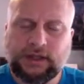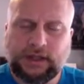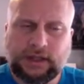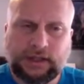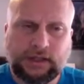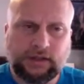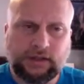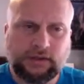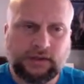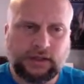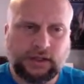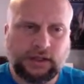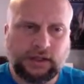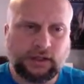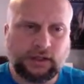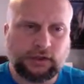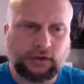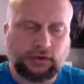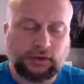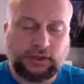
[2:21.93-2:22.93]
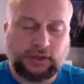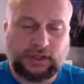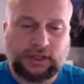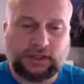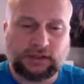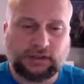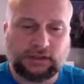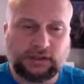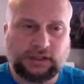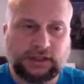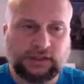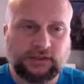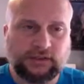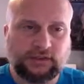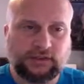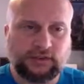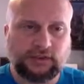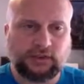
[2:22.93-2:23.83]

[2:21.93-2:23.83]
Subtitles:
and create a list.